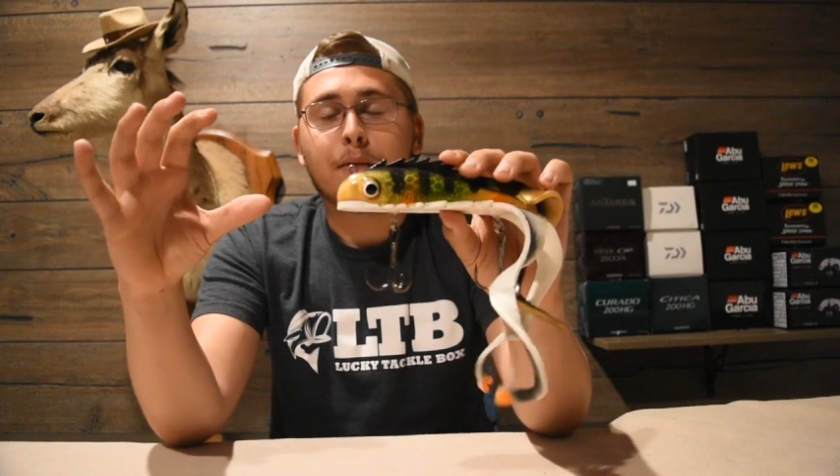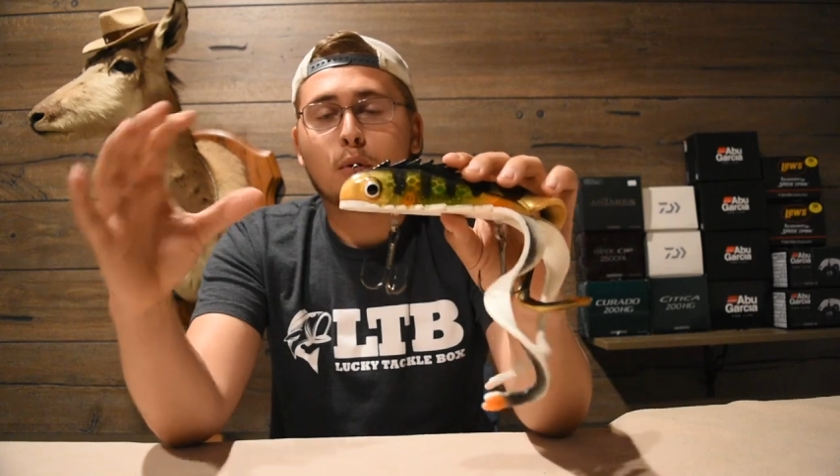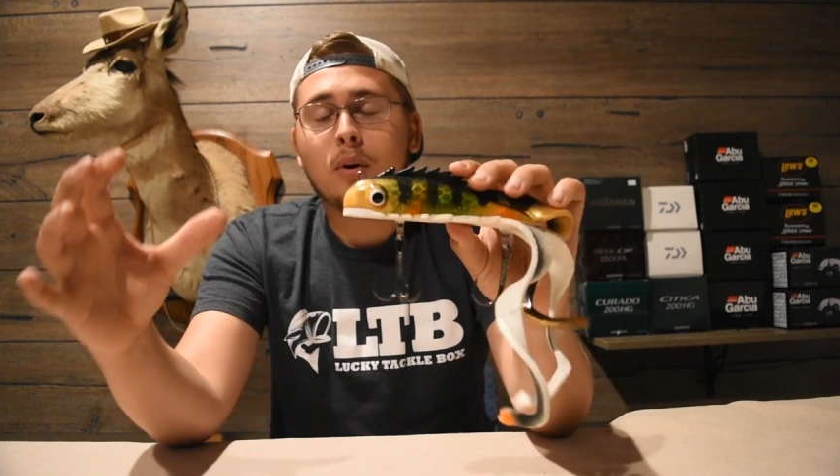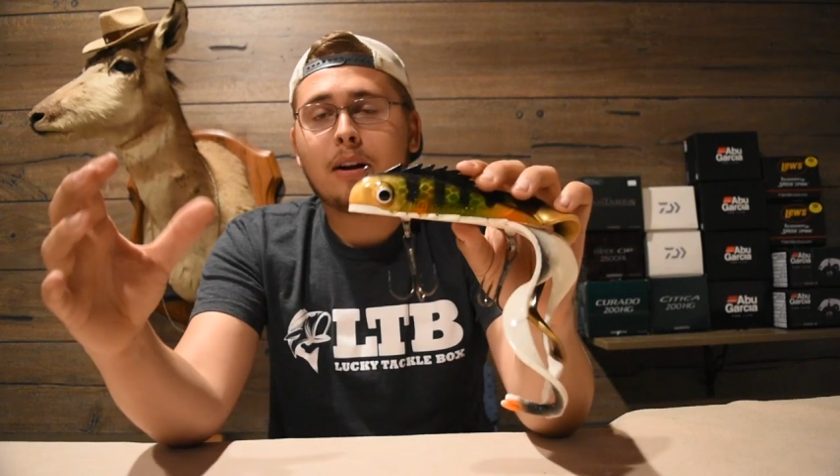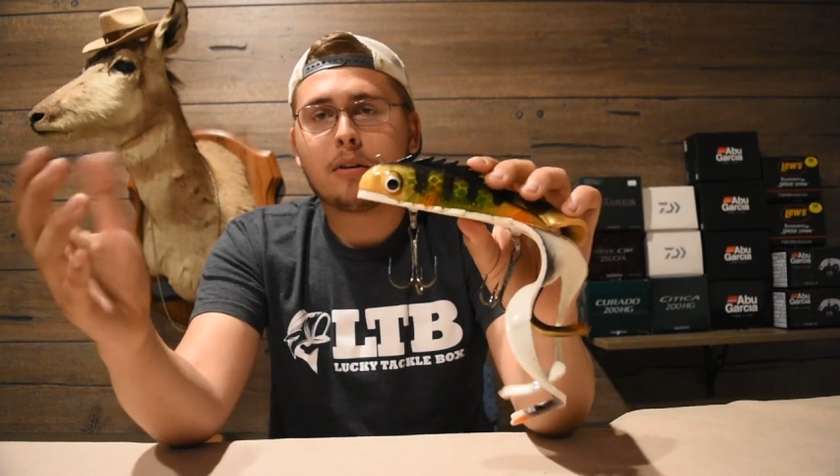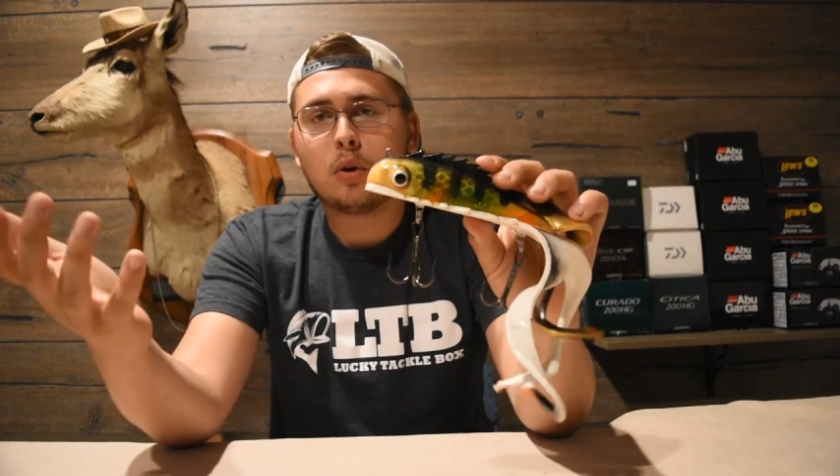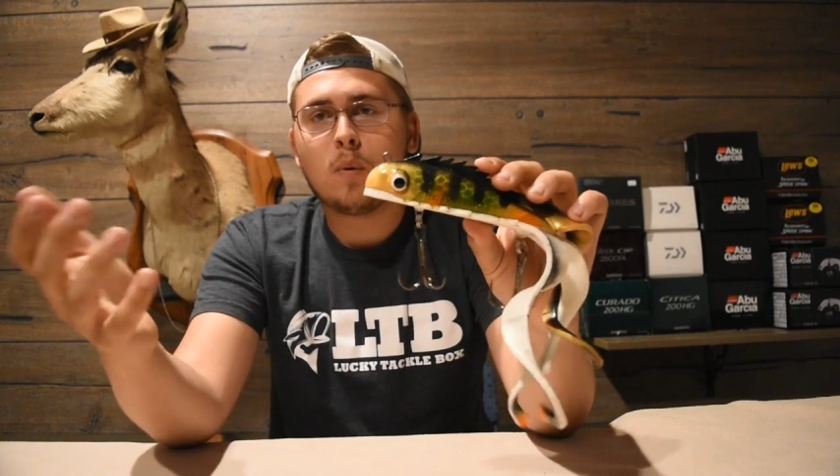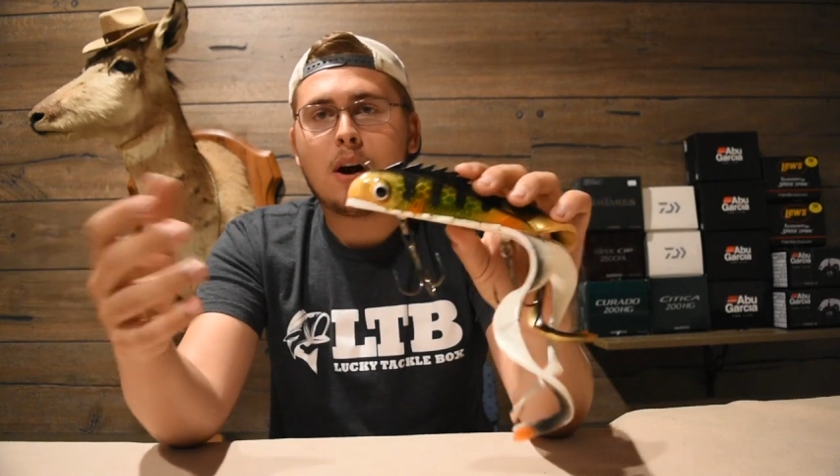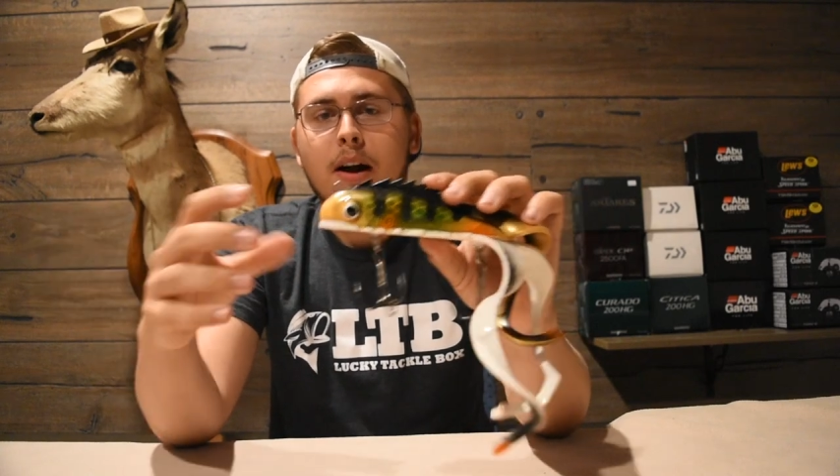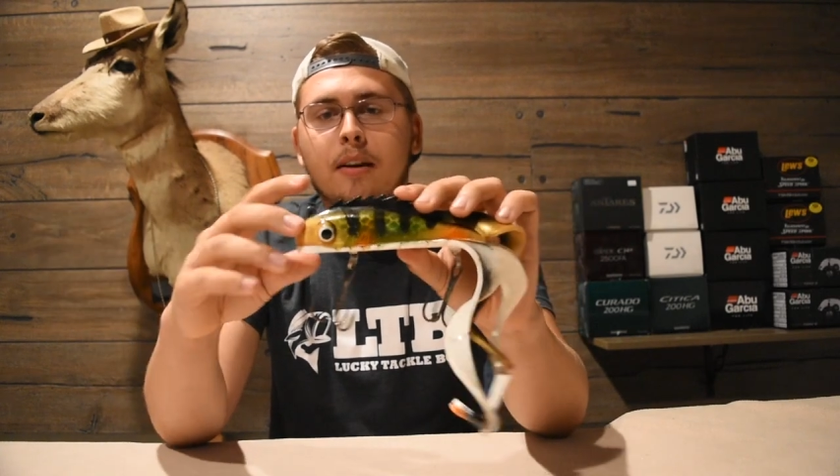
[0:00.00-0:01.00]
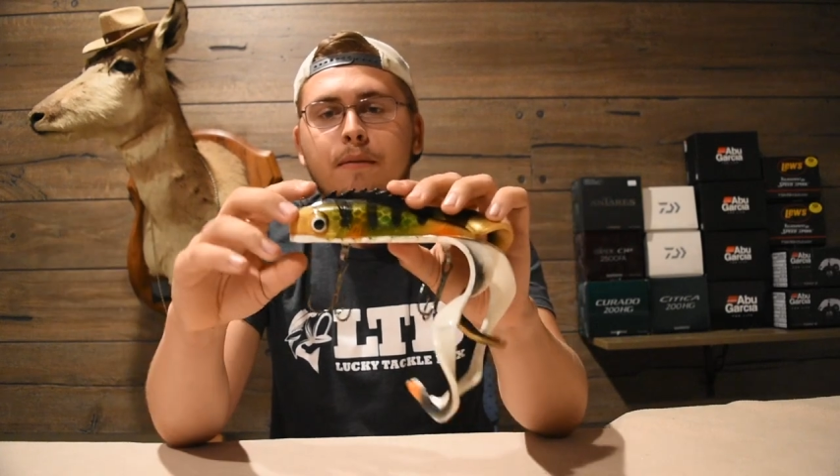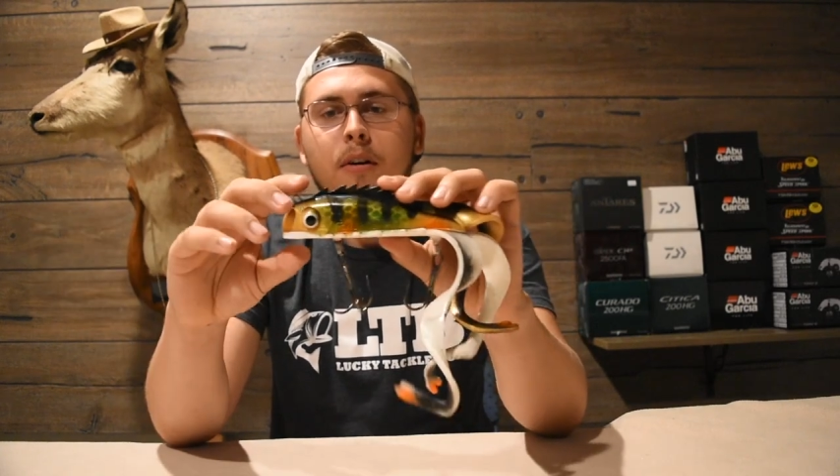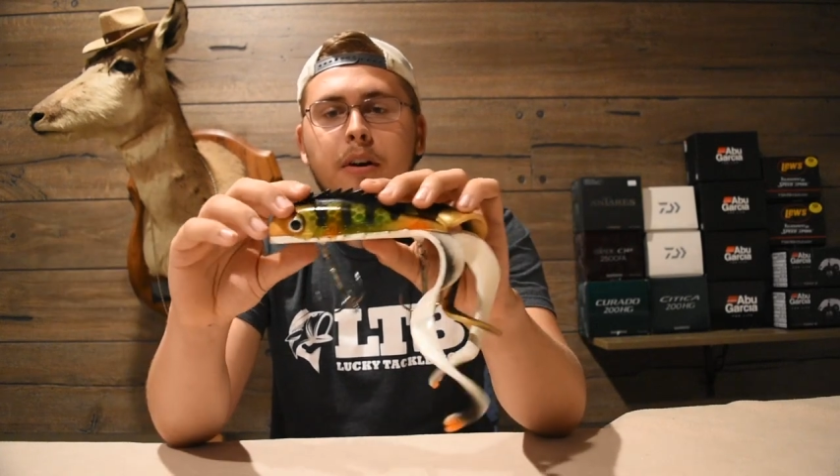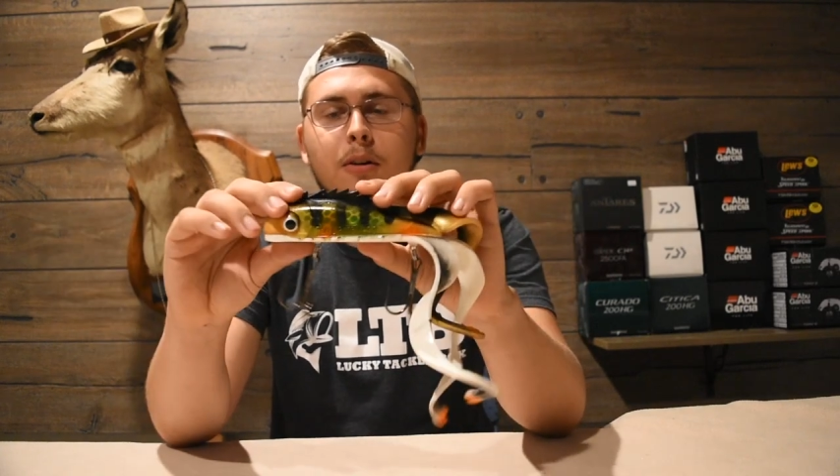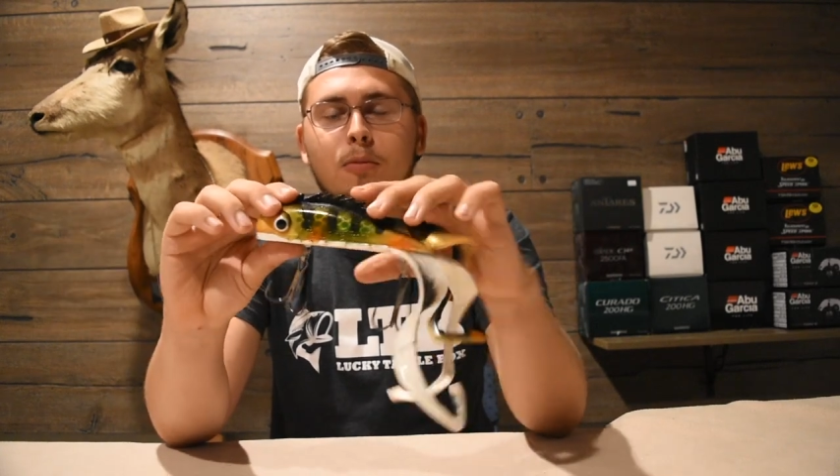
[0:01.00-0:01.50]
For whatever you want,
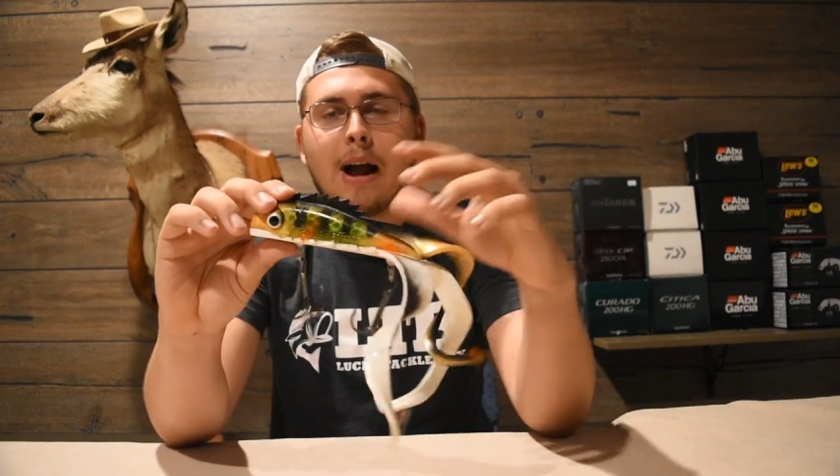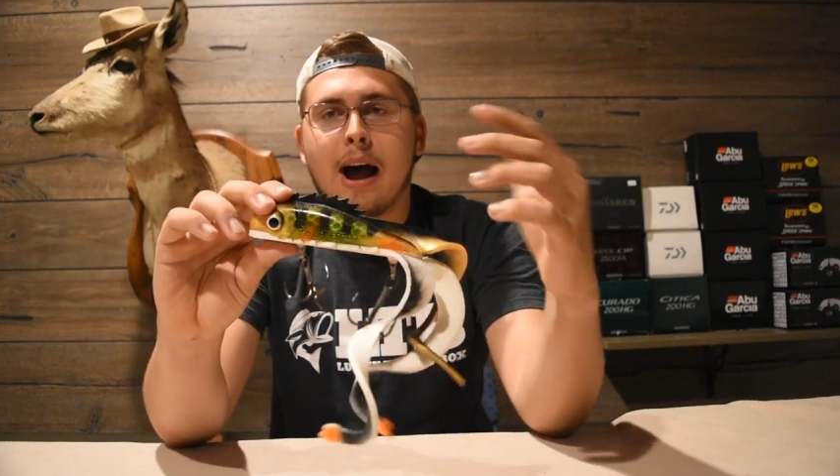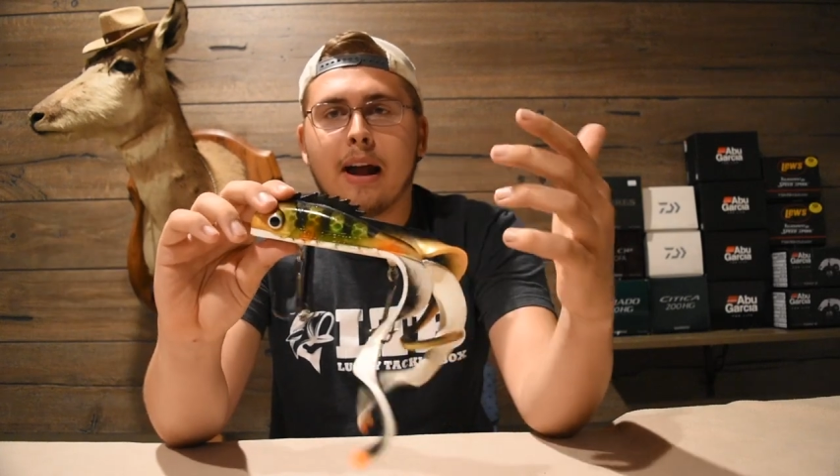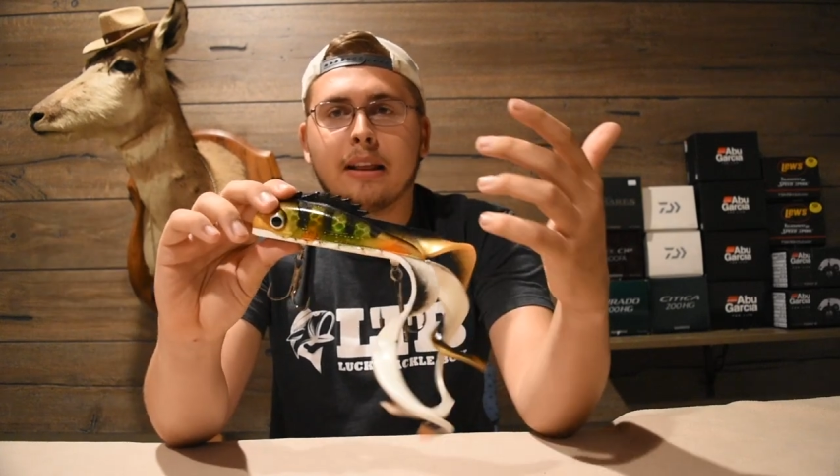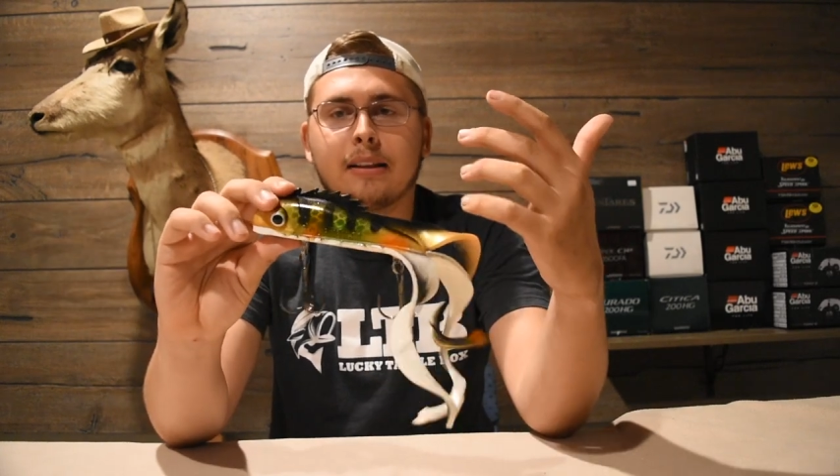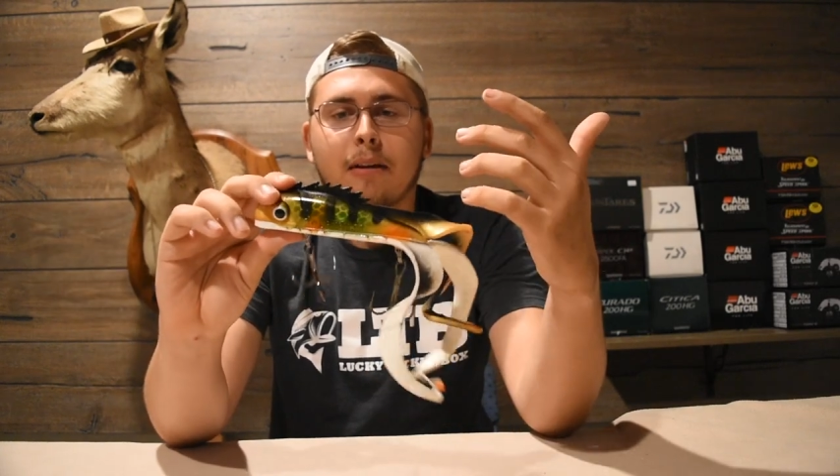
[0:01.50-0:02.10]
for your rod and